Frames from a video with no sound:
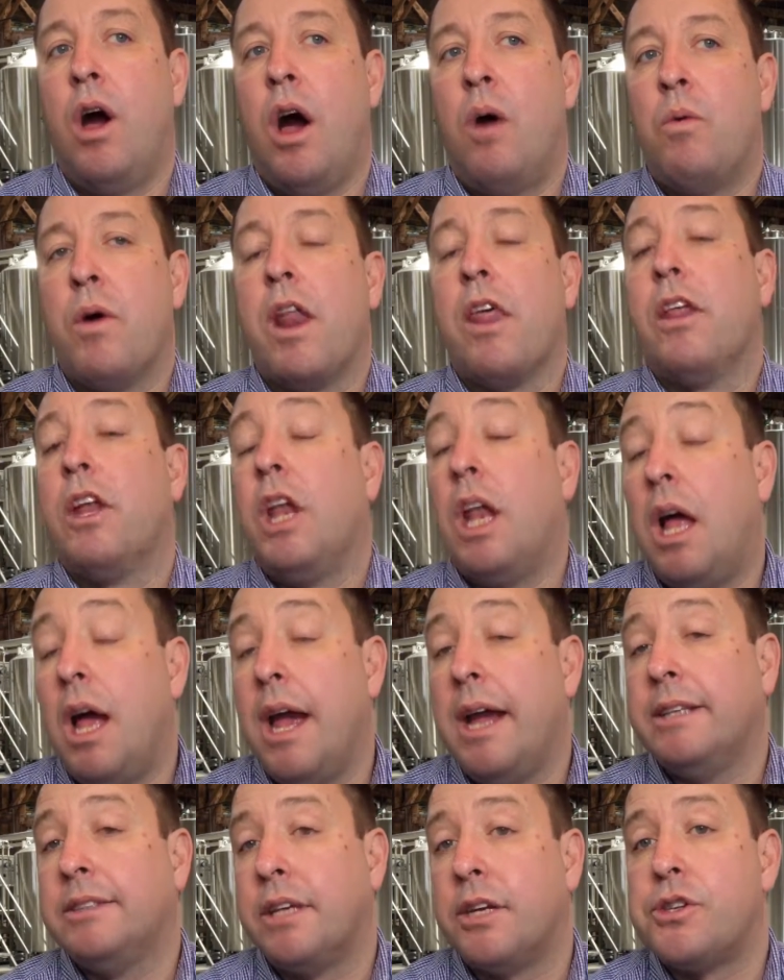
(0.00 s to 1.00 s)
one of the
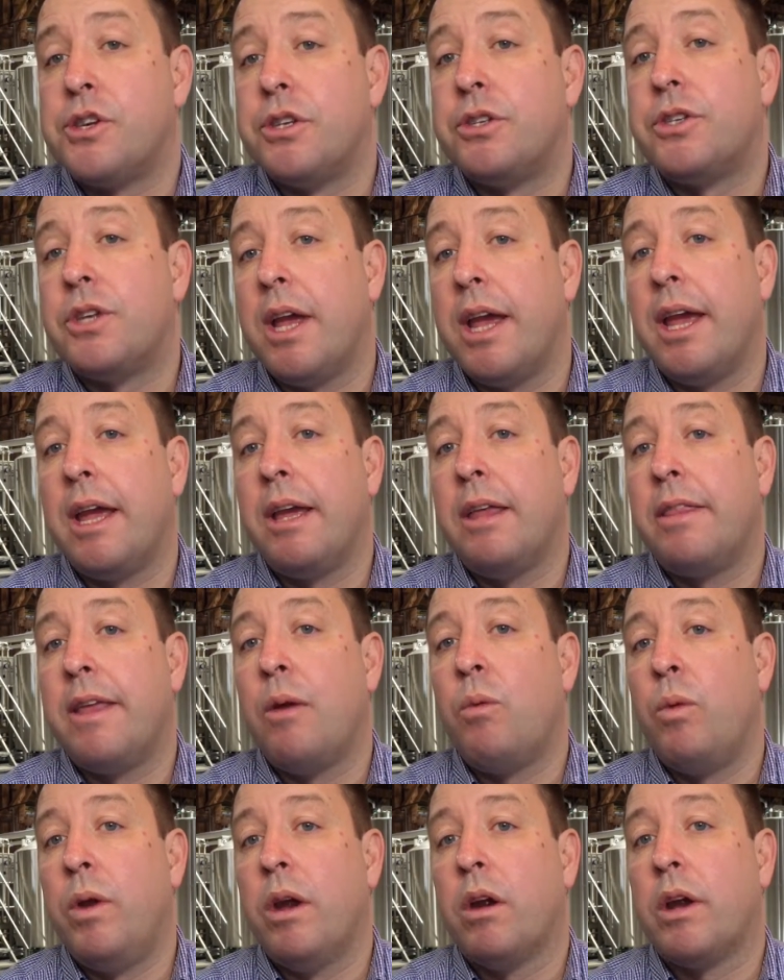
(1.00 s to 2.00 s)
lines I should say
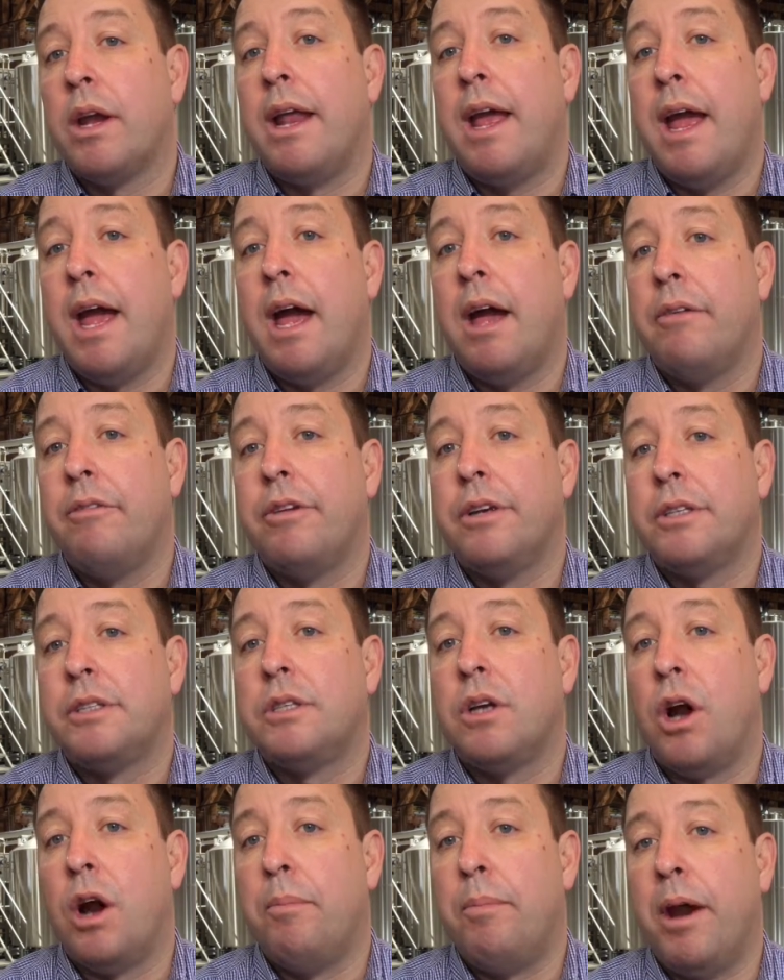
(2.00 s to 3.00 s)
that we are going to have is
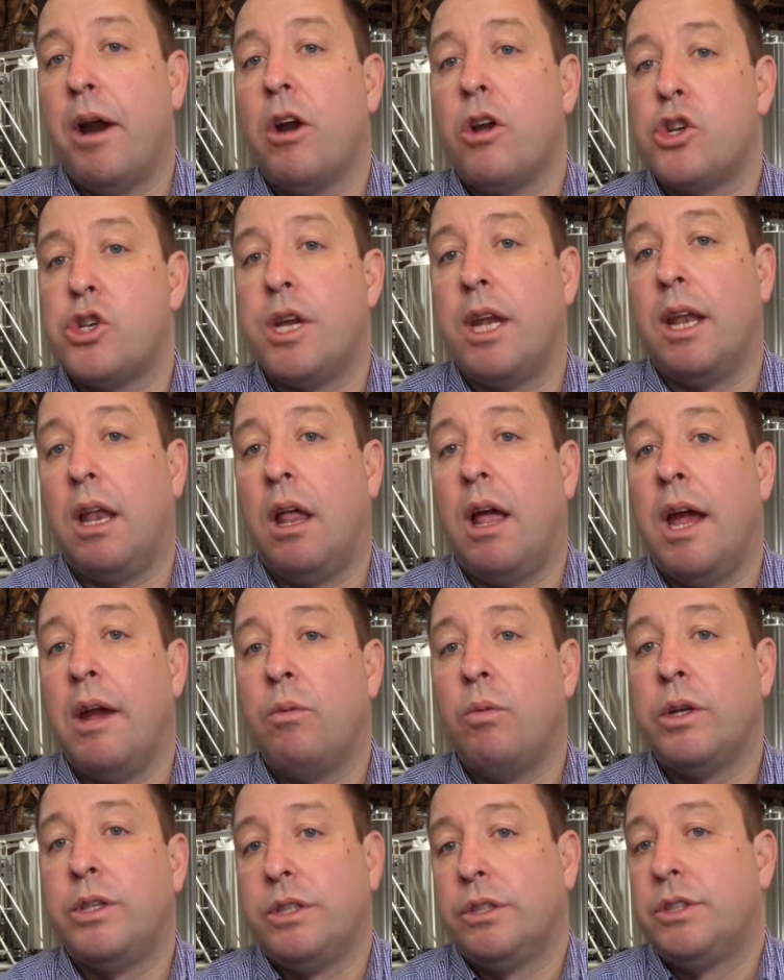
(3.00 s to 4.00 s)
our barrel shed
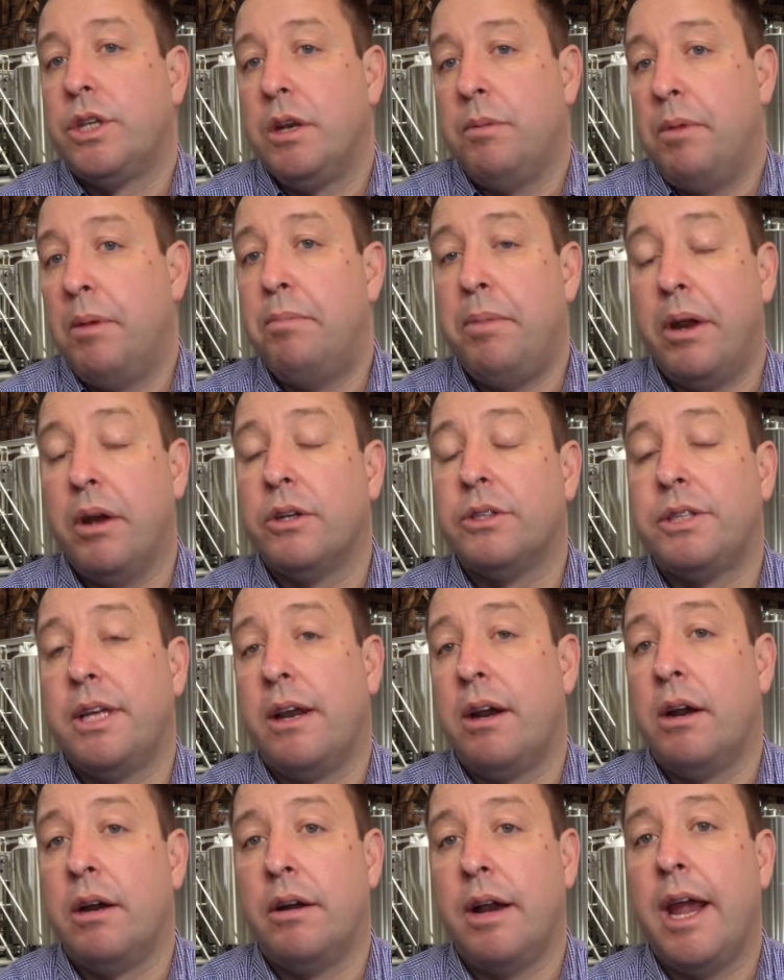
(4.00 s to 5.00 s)
line, which is going to be beers that
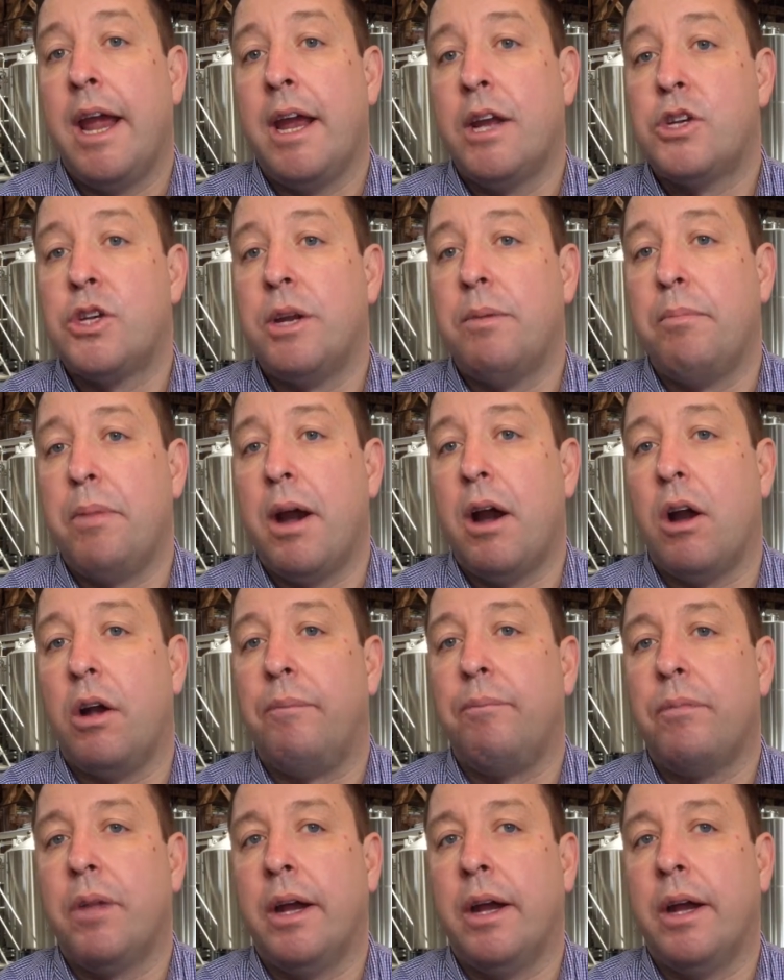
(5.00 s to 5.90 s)
are aged in barrel.